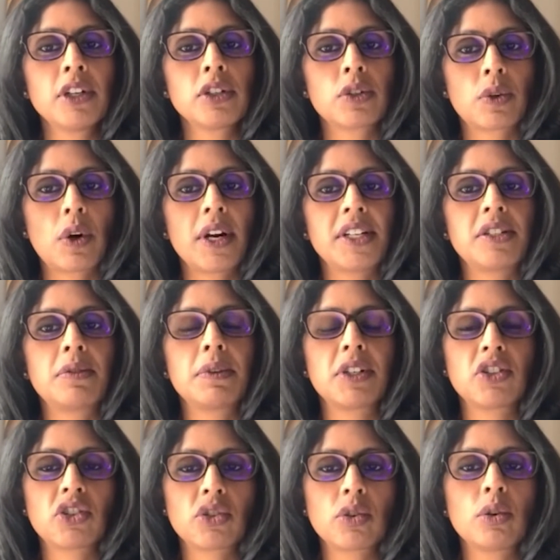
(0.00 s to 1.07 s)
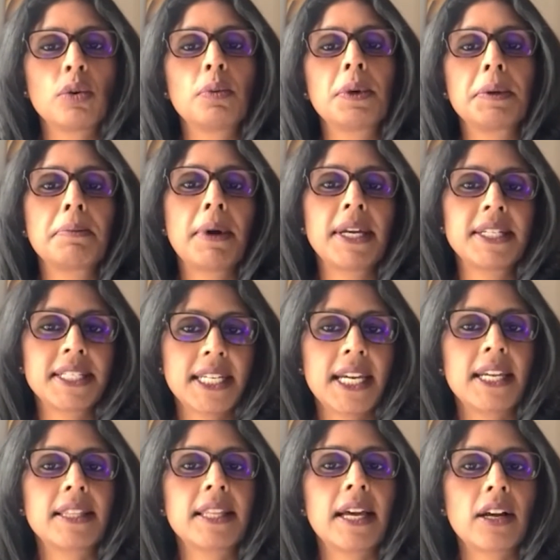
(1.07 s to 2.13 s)
tried to ensure we
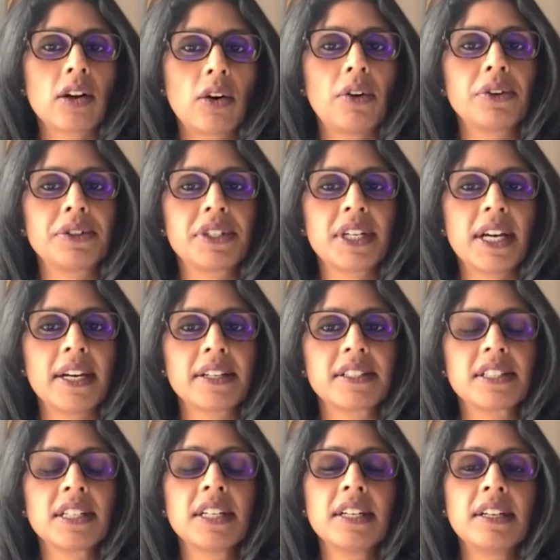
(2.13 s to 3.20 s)
maintain that contact,